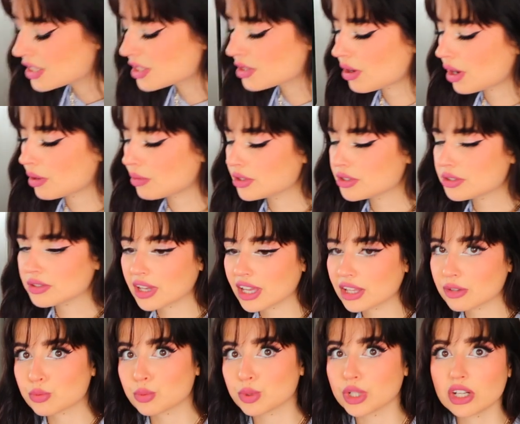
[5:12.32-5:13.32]
So I want to
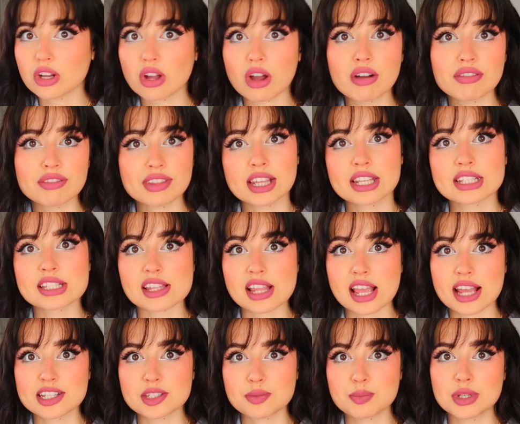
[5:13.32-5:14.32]
get rid of these
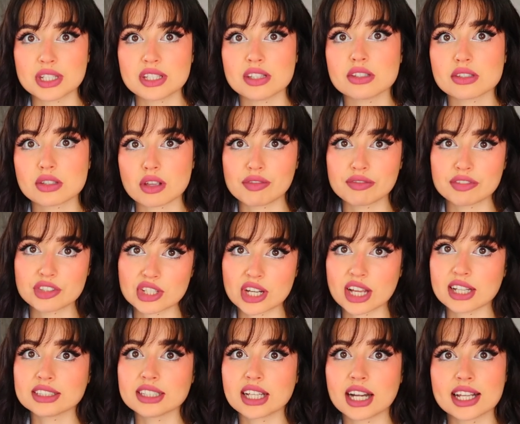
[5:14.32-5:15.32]
last pieces of
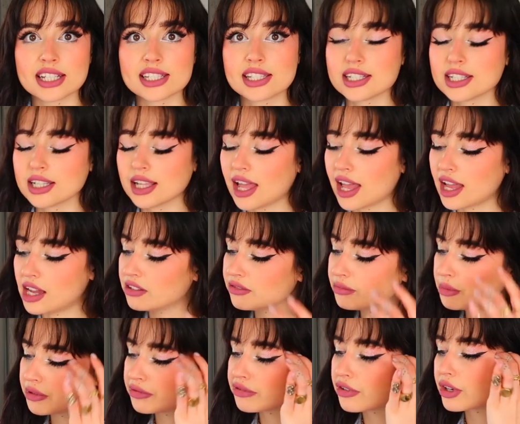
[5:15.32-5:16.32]
gel that I still
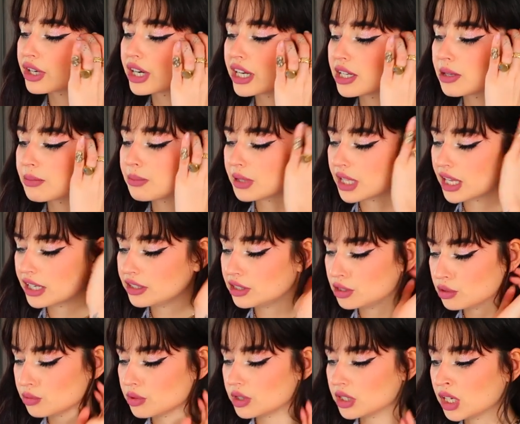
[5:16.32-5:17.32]
have before I apply
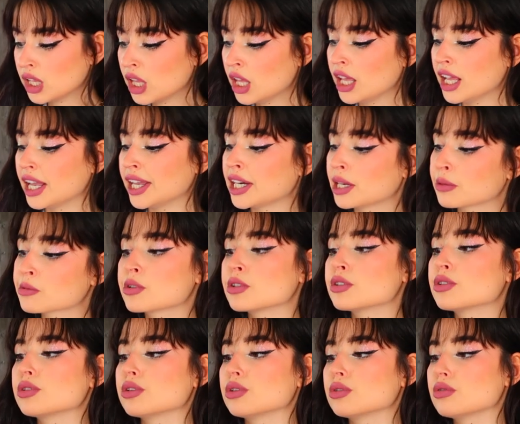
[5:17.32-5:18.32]
a new one. And I'm
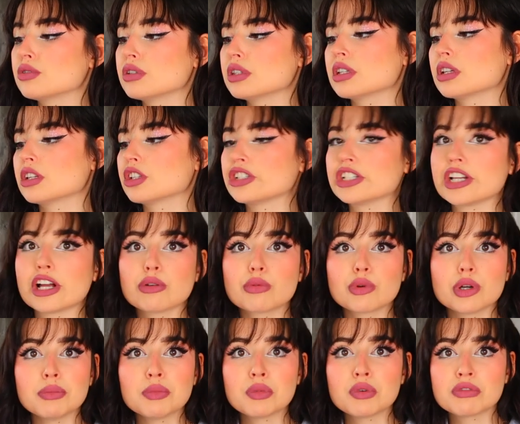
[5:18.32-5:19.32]
going to use the gel
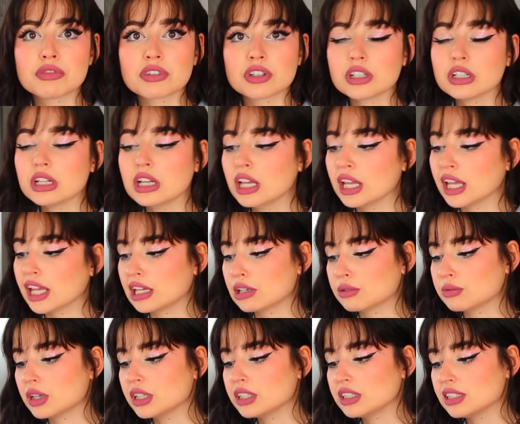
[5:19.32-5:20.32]
remover.
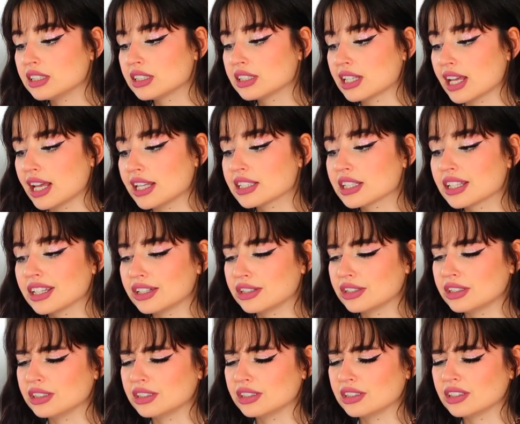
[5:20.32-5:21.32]
And what it says here
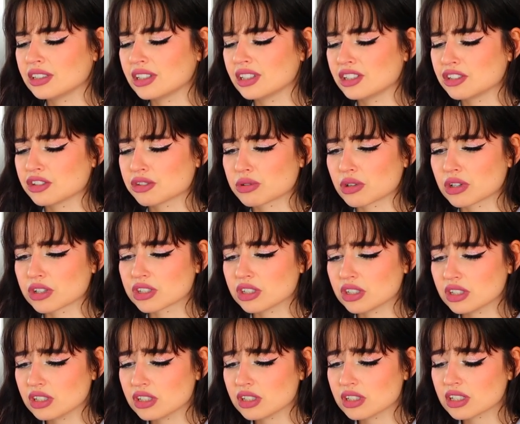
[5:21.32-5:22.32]
in the
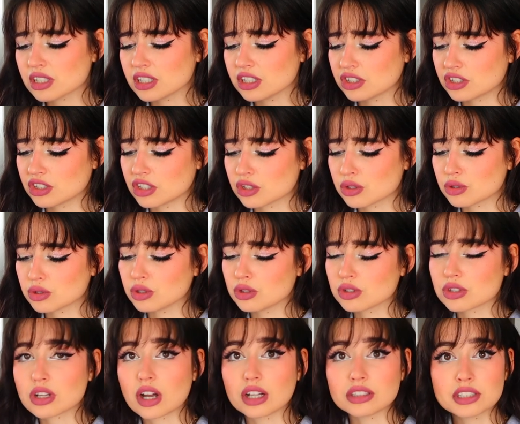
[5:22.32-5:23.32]
instructions is just to
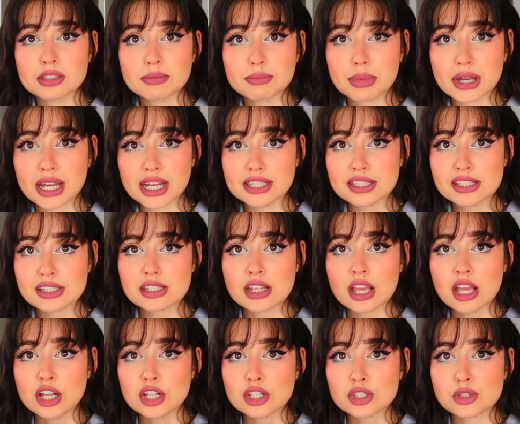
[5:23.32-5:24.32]
use cotton pads
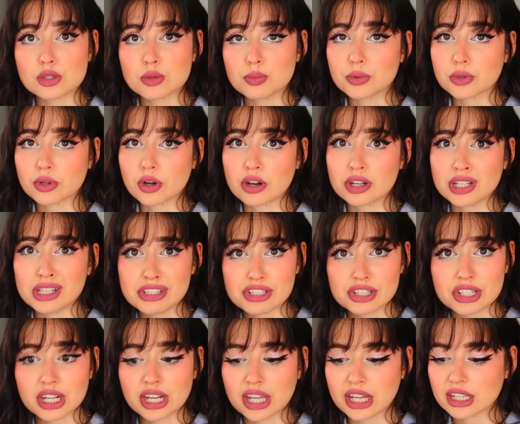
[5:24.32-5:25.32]
to put on
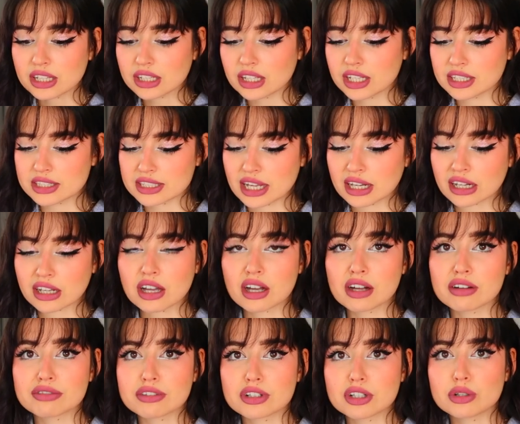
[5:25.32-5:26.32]
each nail and then
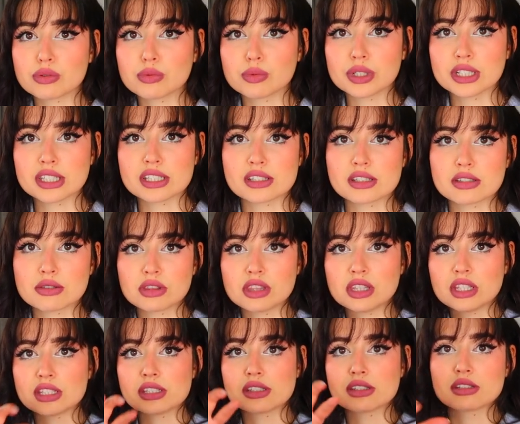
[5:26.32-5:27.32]
cover with
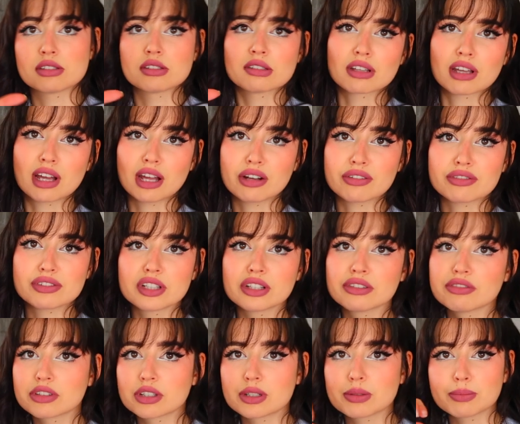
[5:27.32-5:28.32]
this kind of
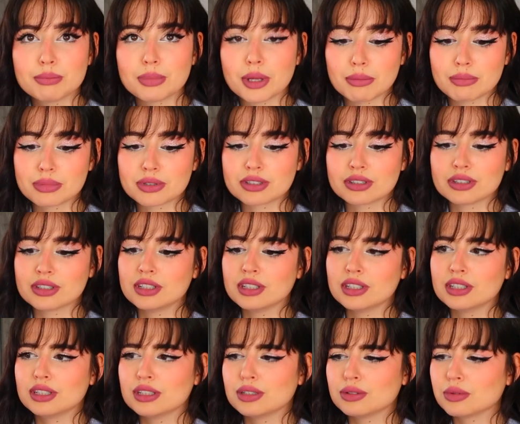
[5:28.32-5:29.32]
silver paper.
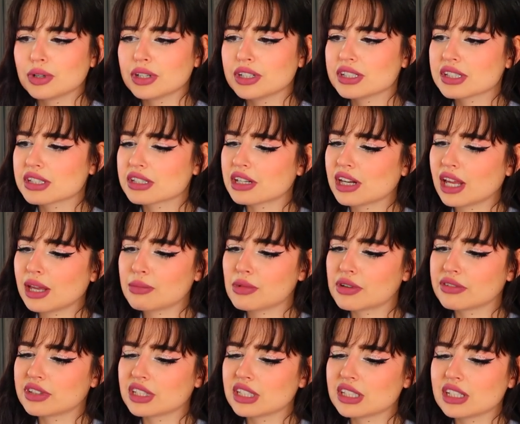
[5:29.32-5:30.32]
What is the name
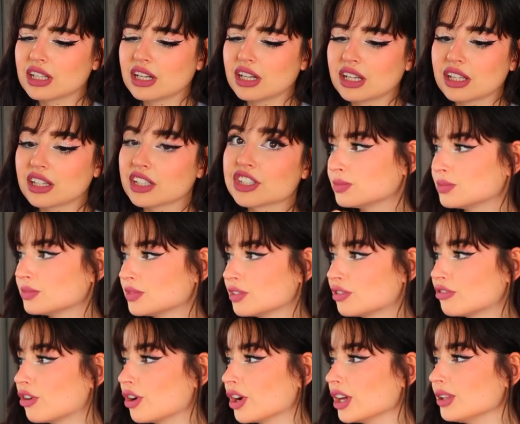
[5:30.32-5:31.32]
of this in English?
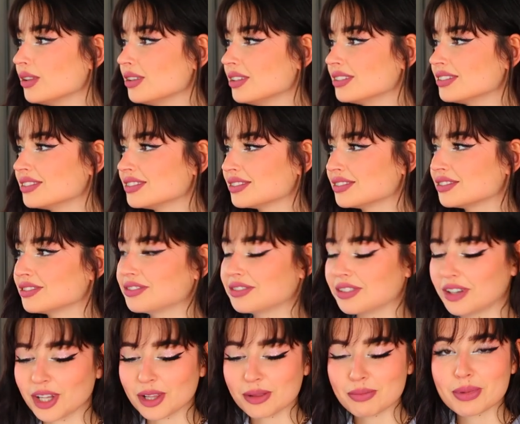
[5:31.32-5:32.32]
Foil?
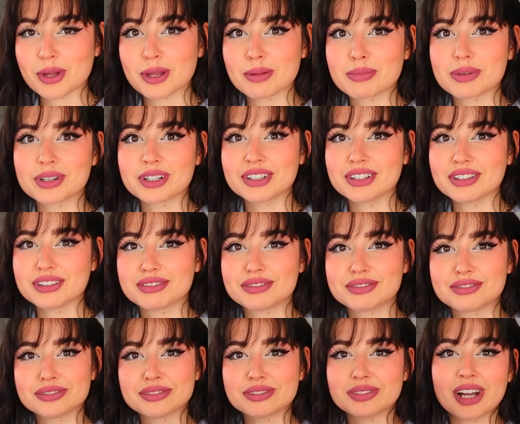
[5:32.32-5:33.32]
Foil paper?
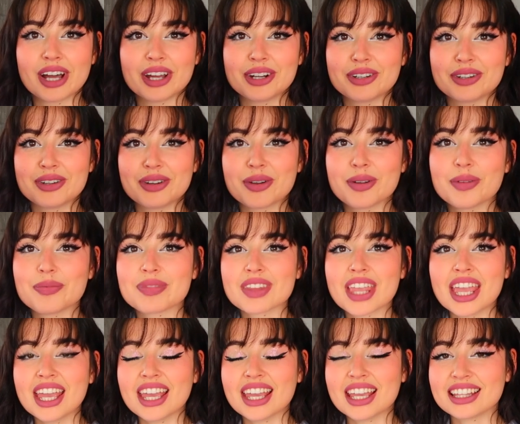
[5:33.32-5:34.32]
I don't know.
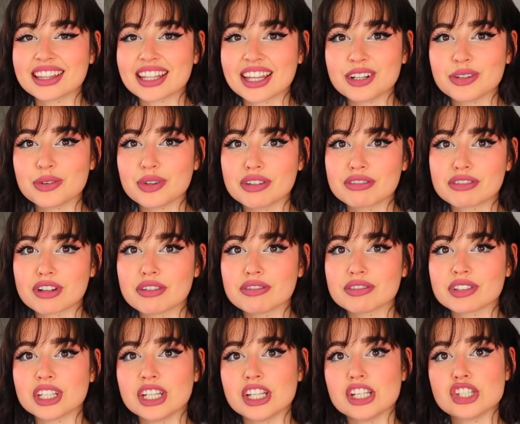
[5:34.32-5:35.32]
And then you
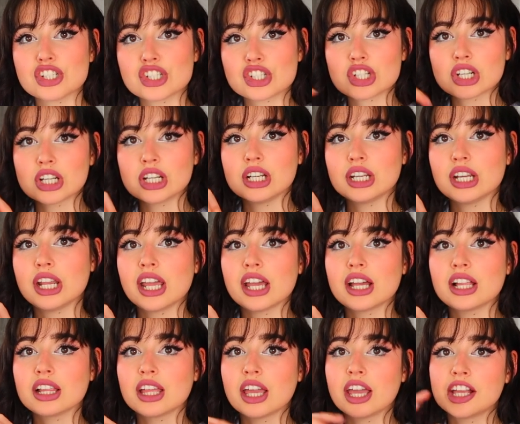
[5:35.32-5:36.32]
involve each
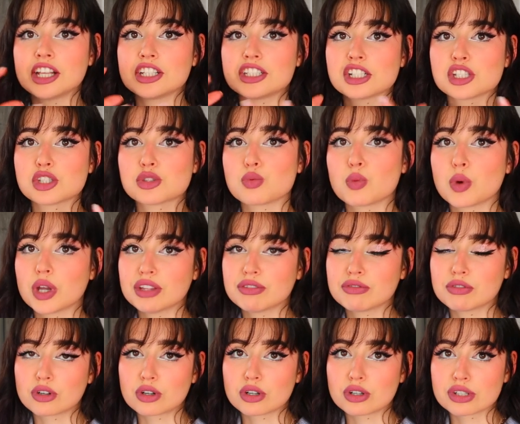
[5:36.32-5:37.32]
nail and just wait
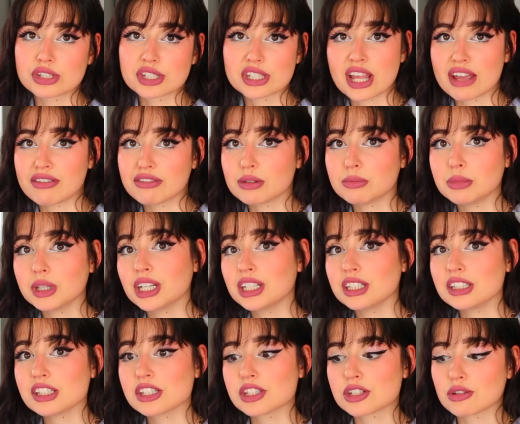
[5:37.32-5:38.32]
for 7
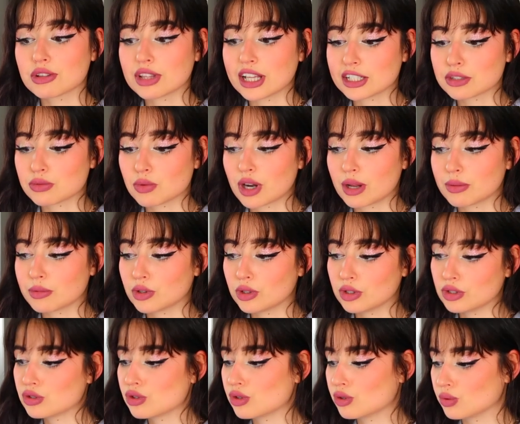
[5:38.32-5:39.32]
minutes, so that's what I'm
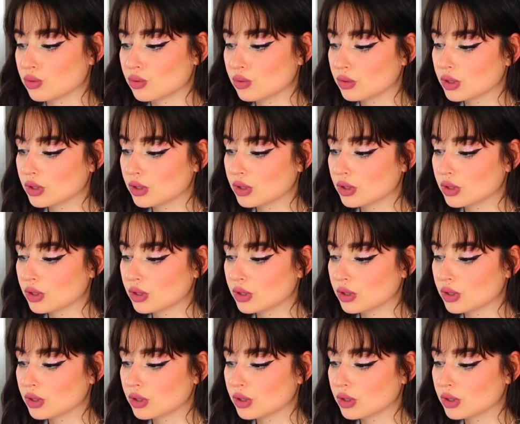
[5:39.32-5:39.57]
going to do.